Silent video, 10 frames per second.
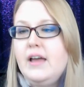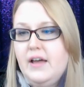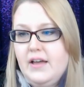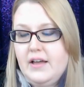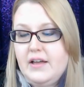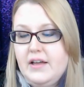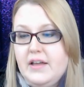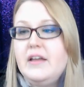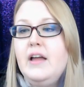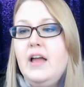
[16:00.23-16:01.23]
Uh huh.
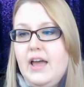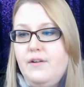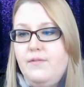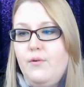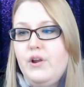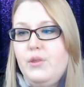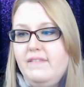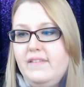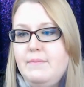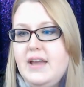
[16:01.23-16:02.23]
And fourth way,
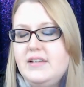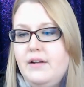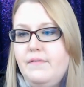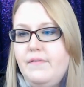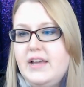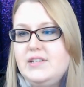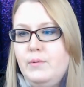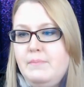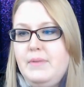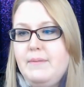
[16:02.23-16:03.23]
let me identify as a
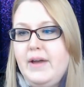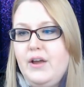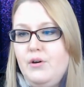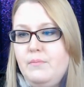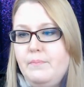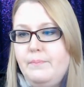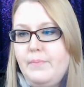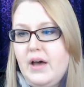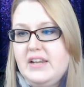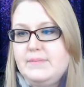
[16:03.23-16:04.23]
woman, be my own
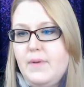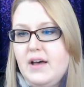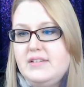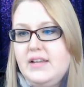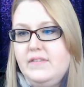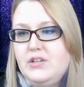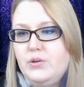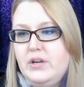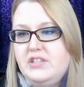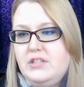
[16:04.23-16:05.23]
body's boss, and the
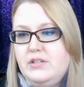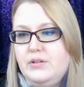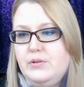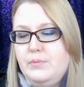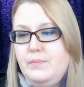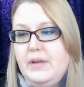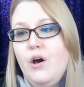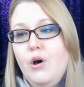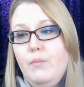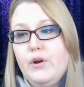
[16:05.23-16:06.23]
choice to be
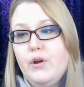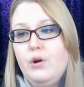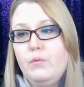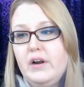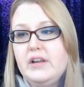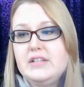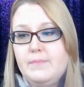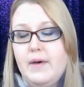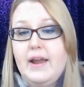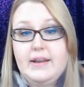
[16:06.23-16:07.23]
home or go to work is
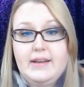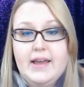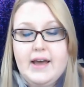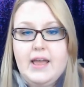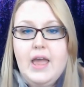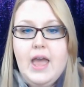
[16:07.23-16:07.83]
mine. Yeah.